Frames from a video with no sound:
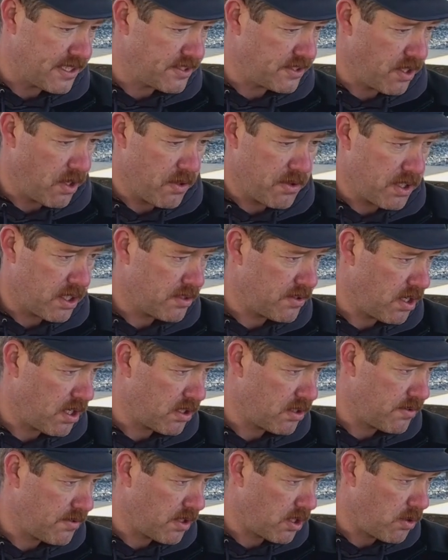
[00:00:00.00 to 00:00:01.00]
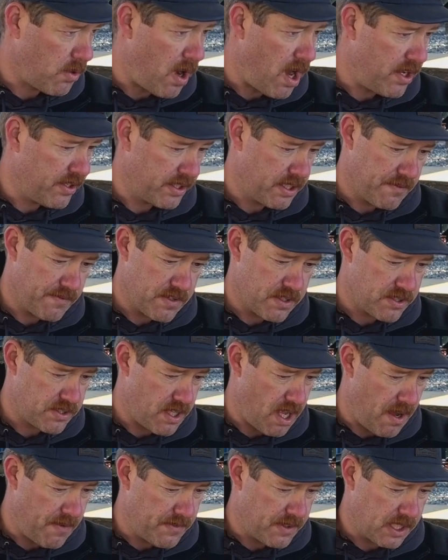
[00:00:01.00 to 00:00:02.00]
So their quality of this
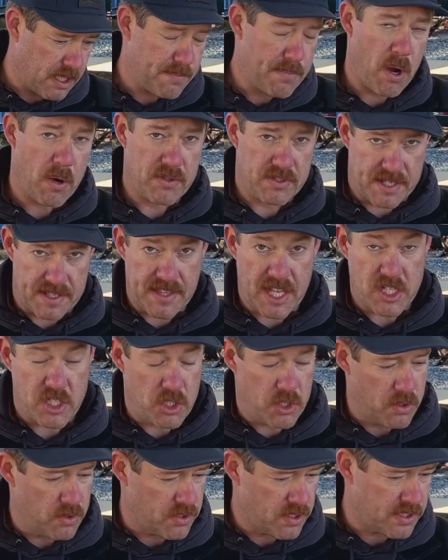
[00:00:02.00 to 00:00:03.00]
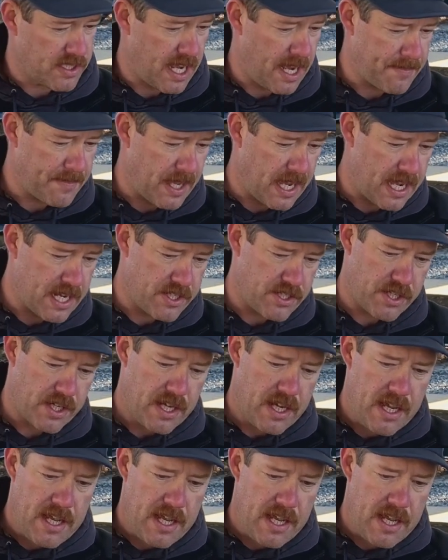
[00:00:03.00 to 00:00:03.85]
stuff and the components that they choose are top notch.